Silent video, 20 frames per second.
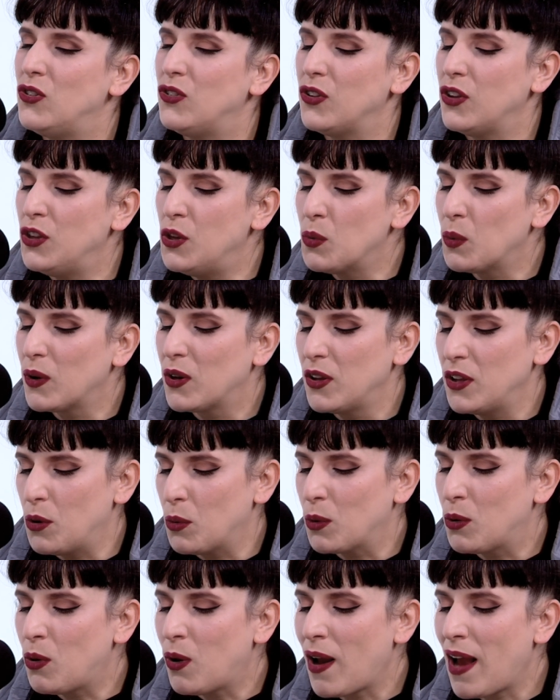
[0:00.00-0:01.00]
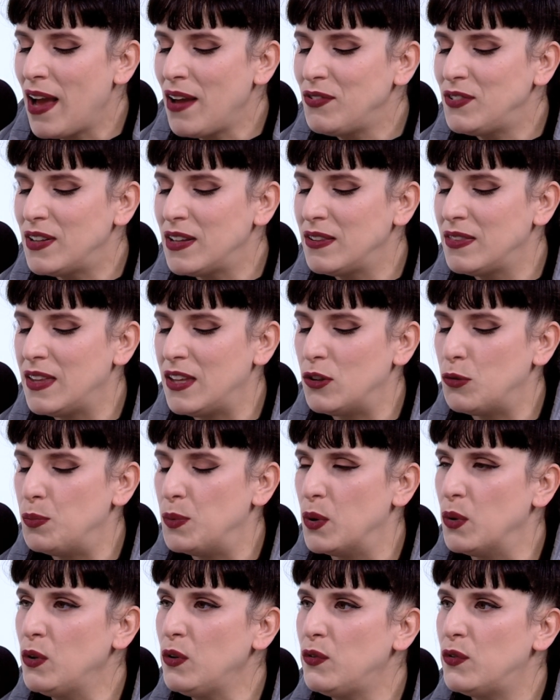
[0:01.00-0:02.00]
you were crafting these
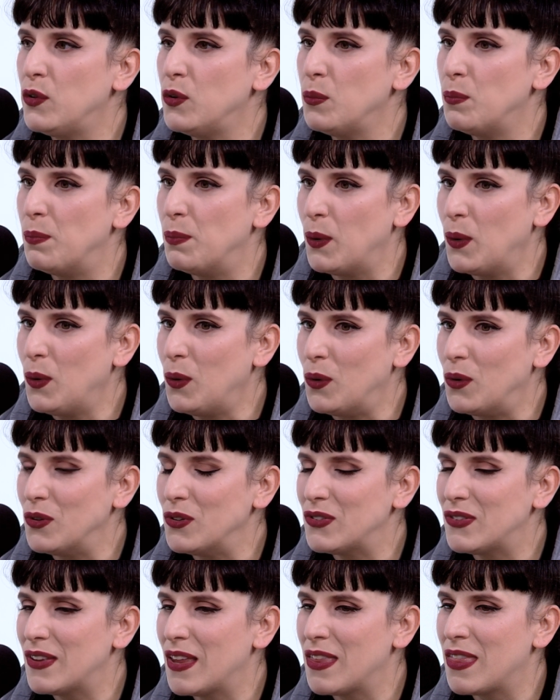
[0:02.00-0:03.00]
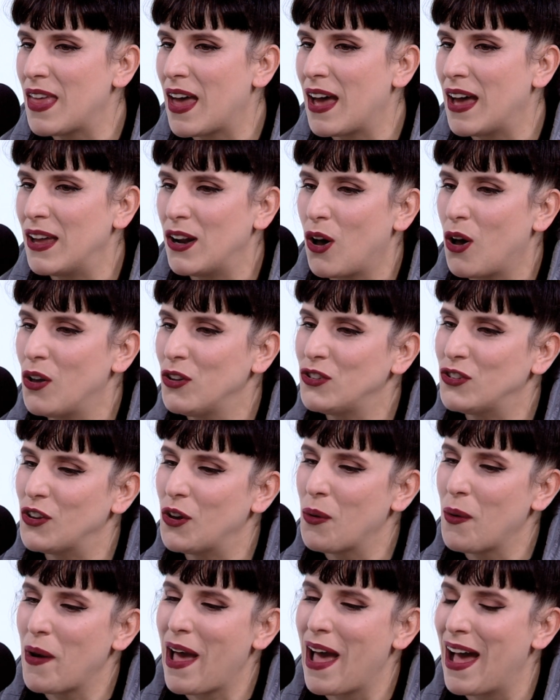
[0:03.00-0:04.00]
beautiful bowls that
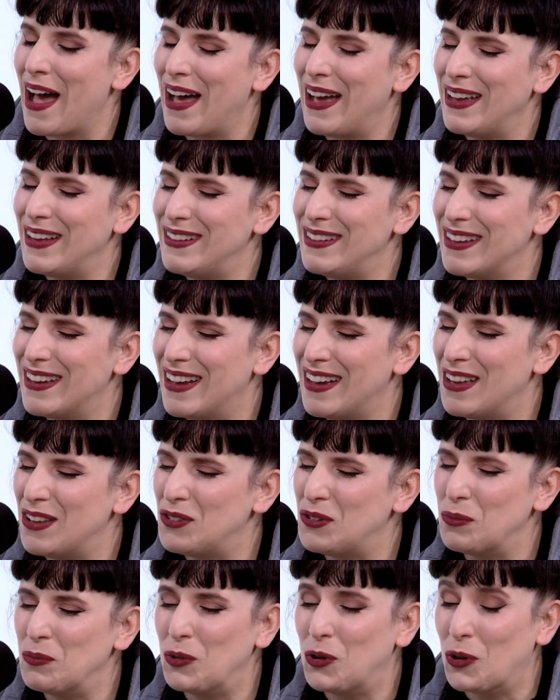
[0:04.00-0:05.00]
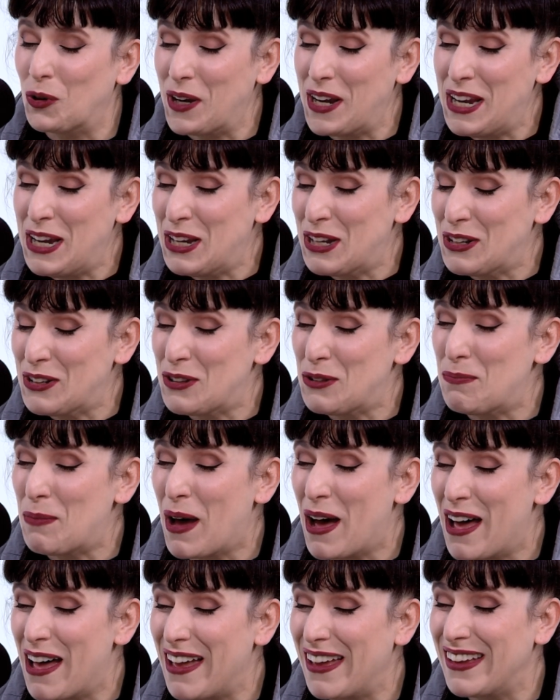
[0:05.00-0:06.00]
also had some greens
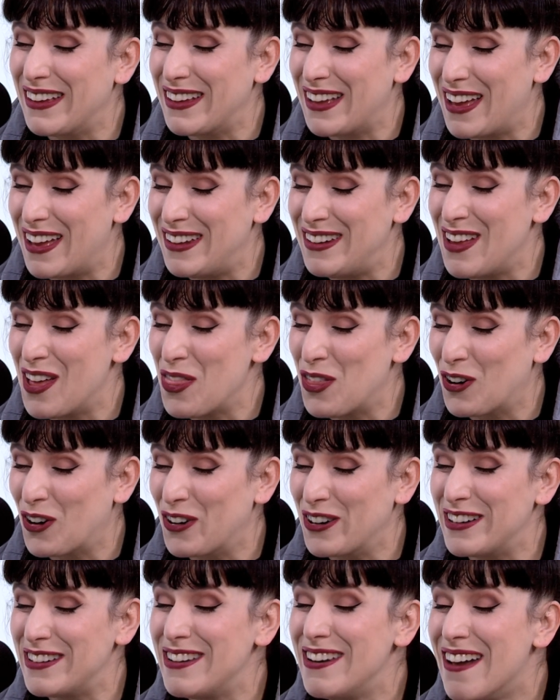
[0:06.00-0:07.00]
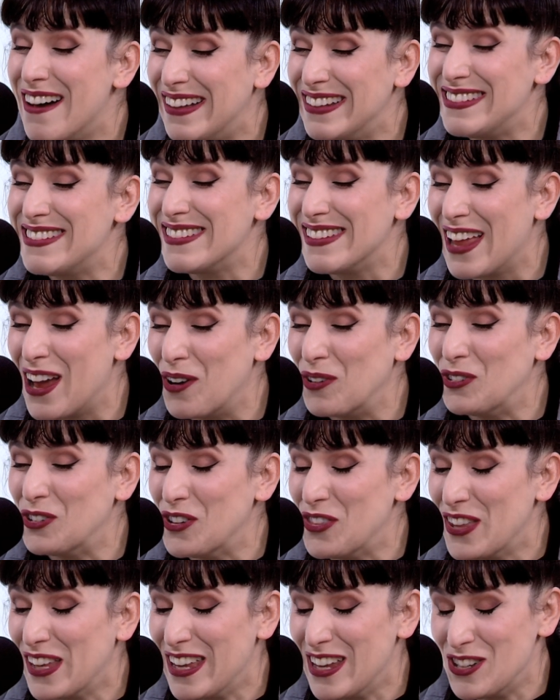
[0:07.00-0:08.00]
by another not slouch
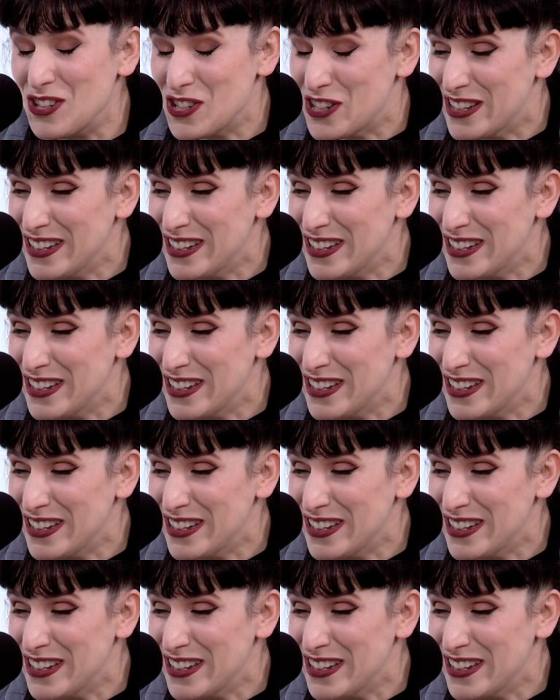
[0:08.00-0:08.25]
in the kitchen.